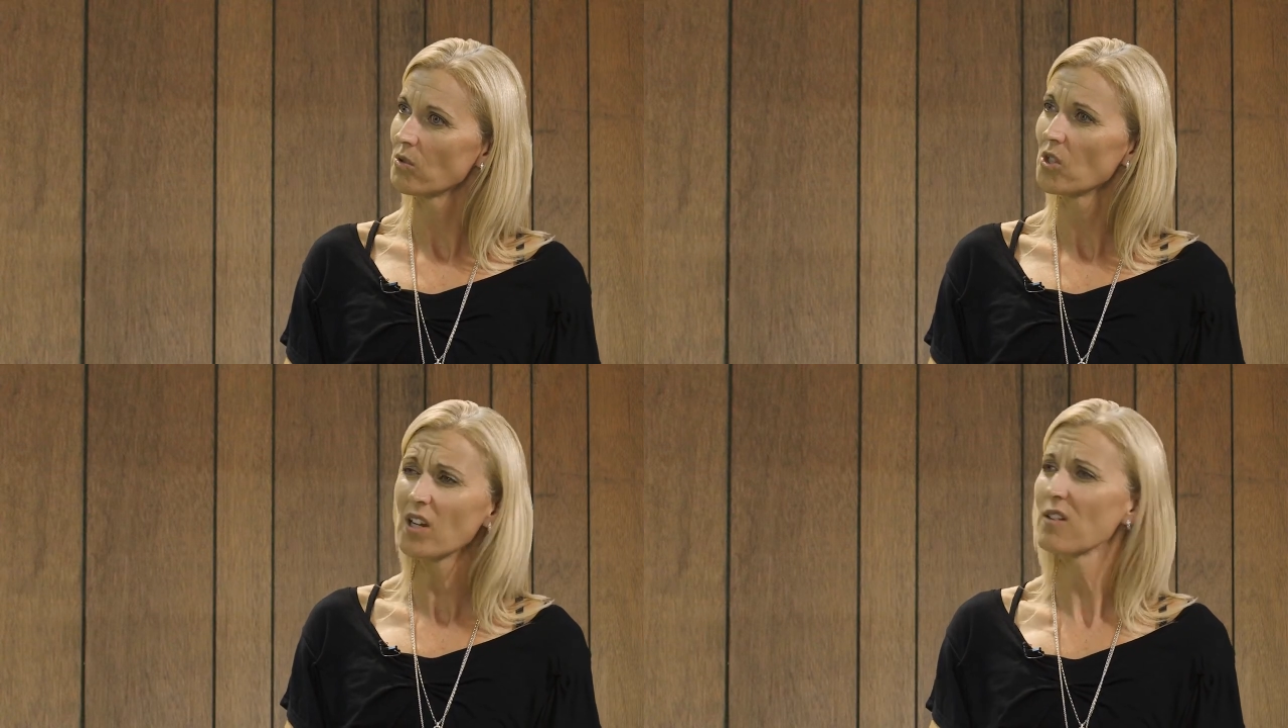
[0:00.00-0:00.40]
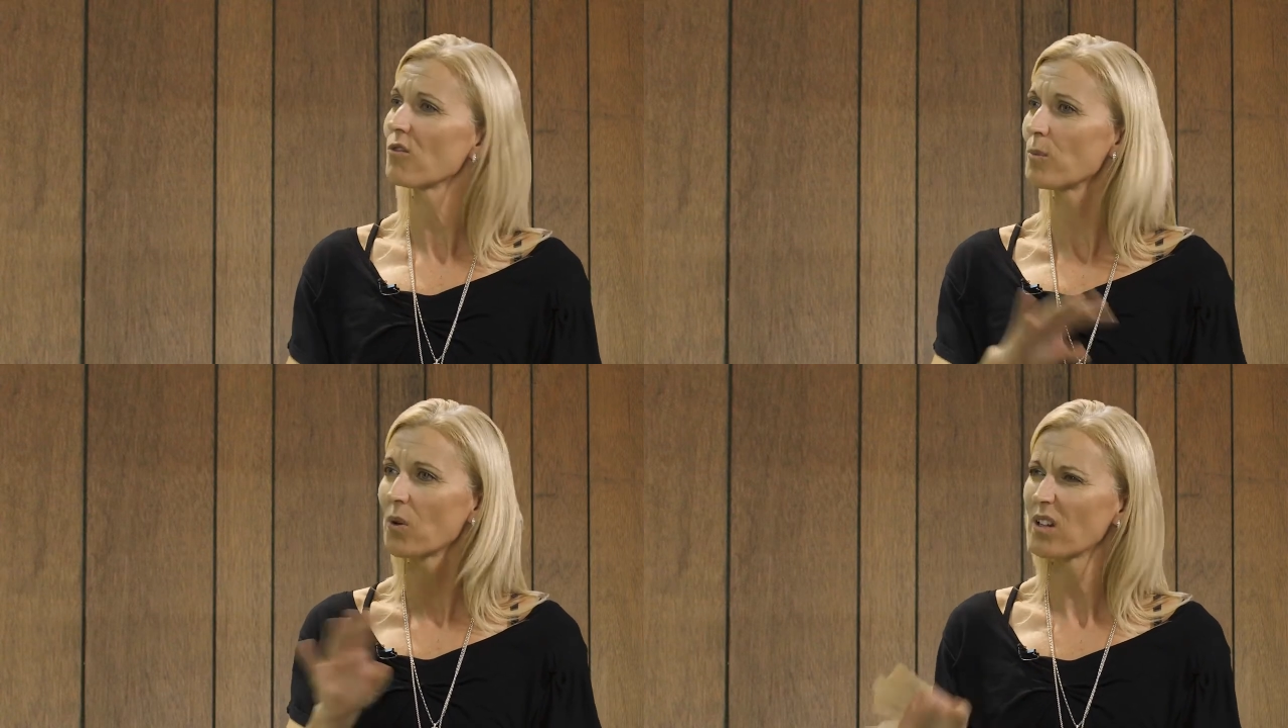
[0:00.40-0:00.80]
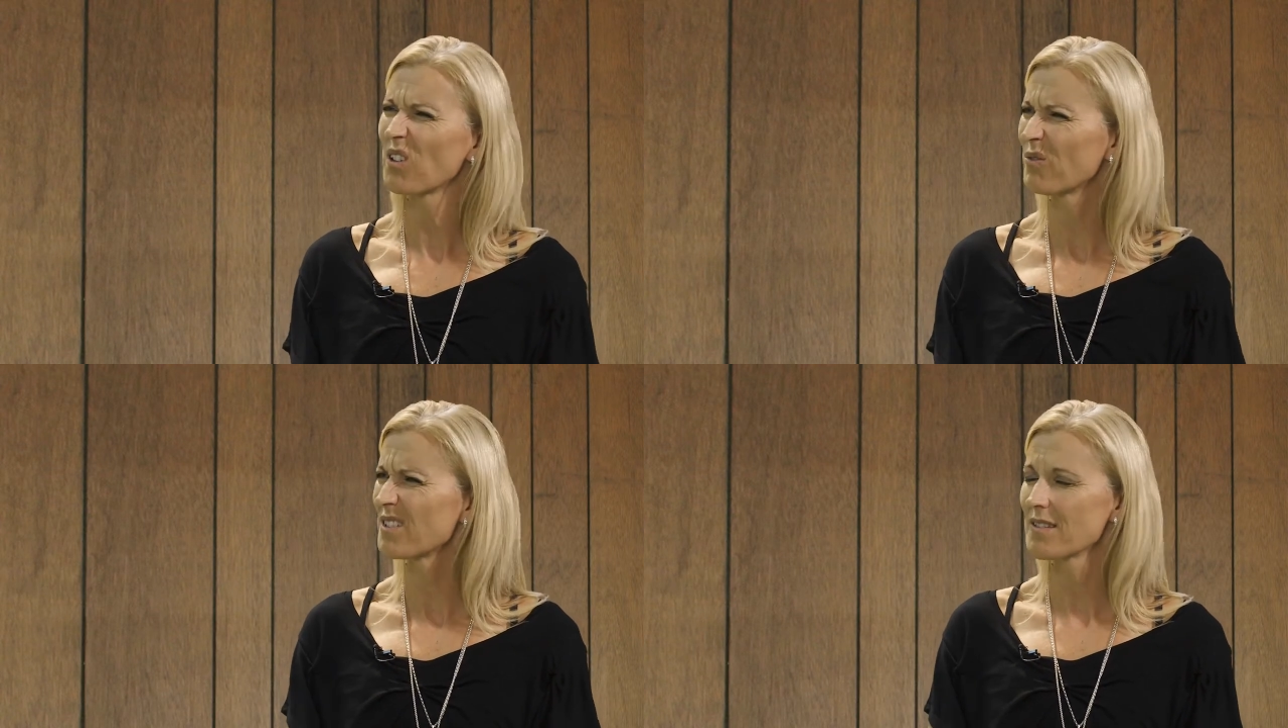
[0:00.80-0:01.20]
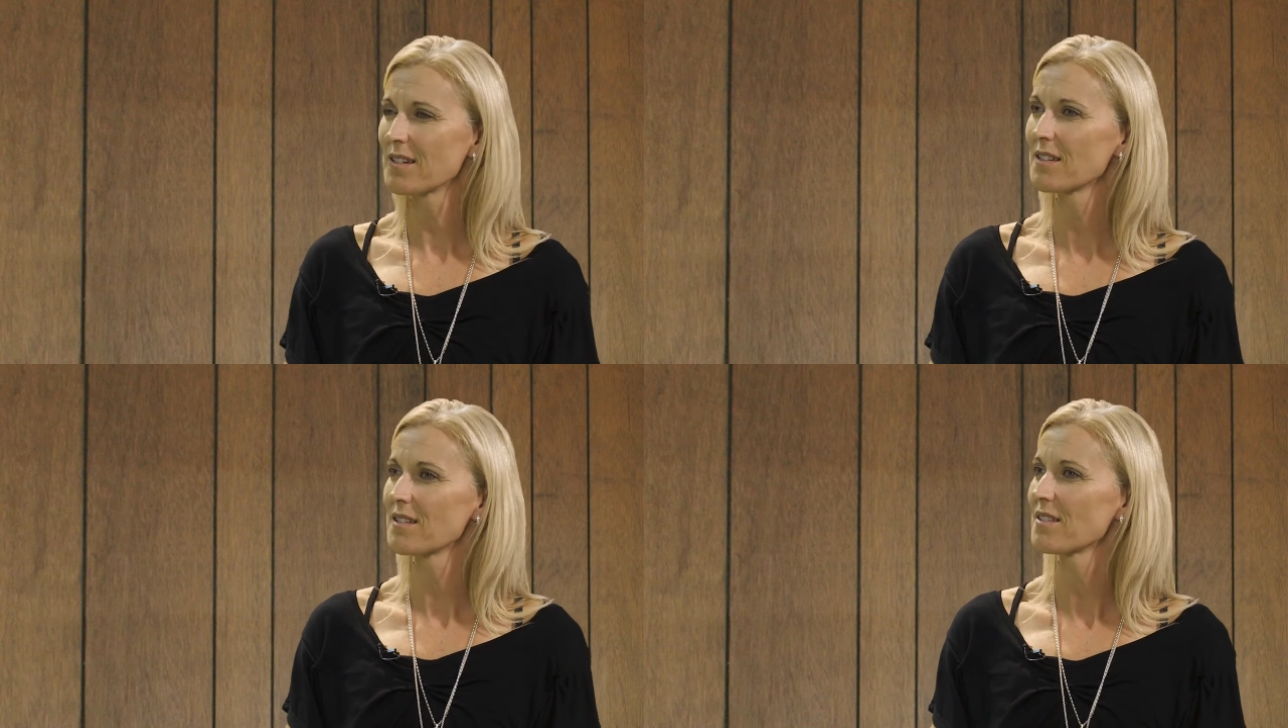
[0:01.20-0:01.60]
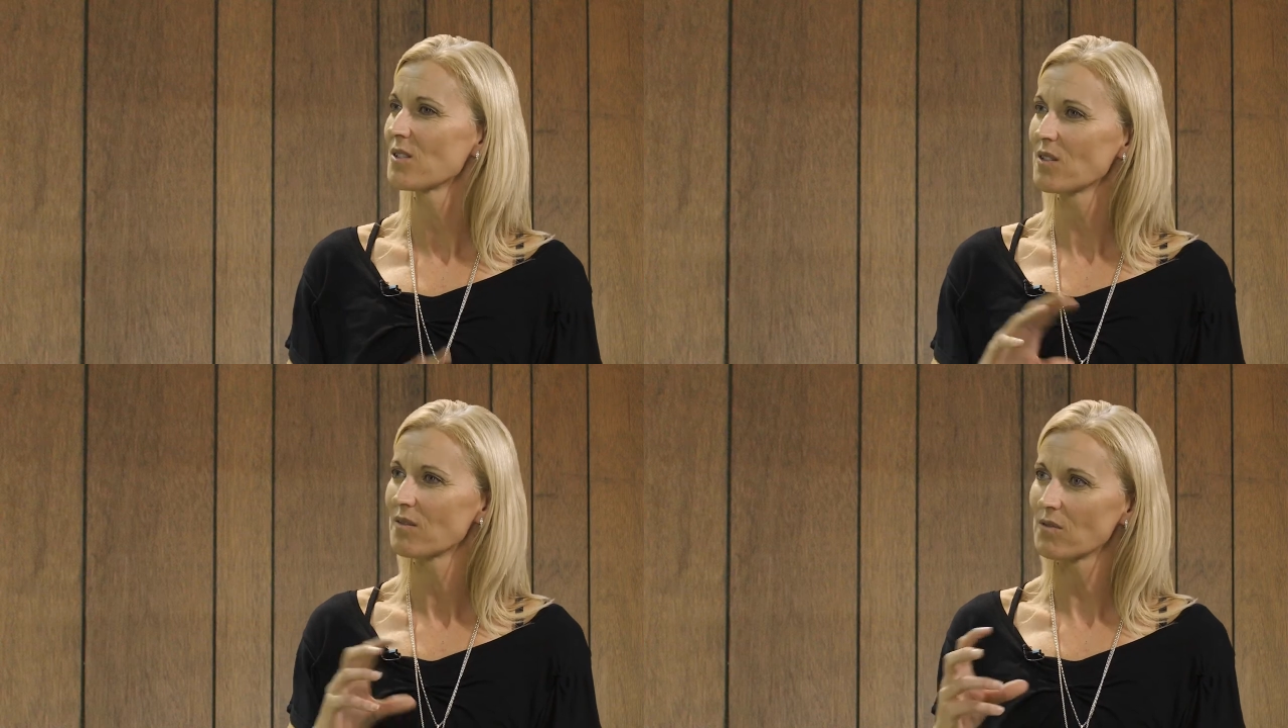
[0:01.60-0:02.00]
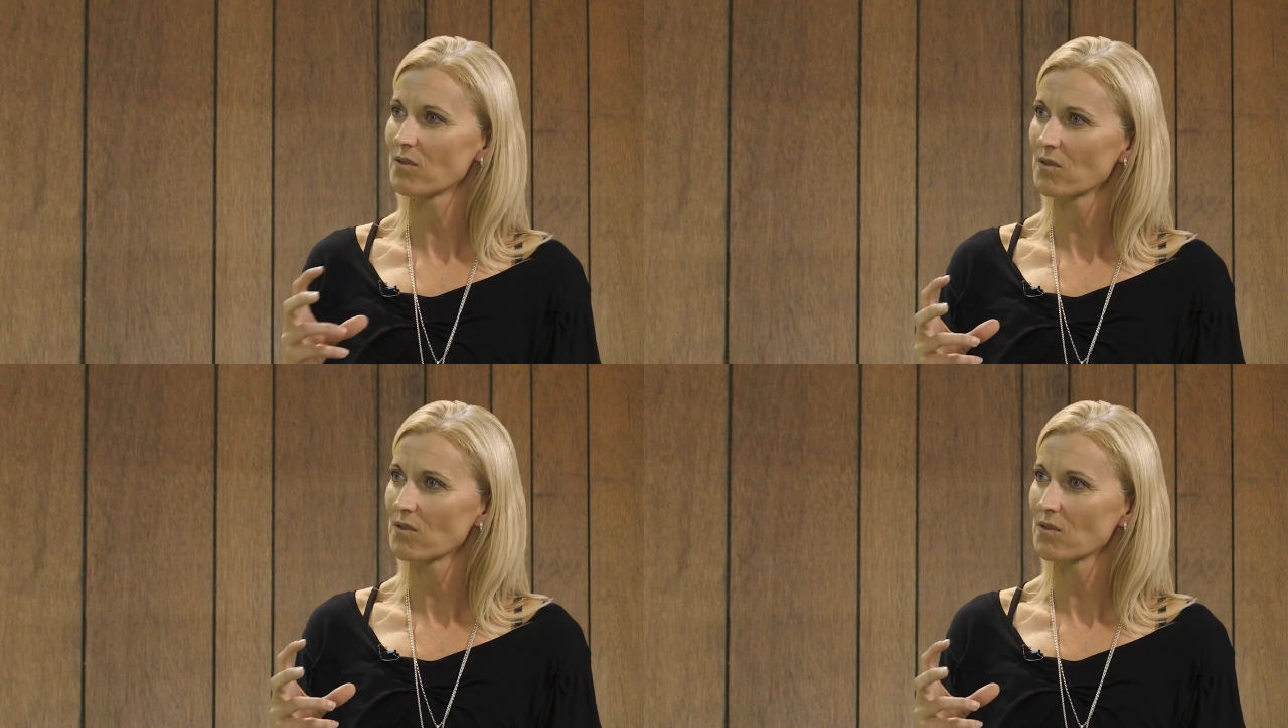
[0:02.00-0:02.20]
Not everybody, obviously. There's certain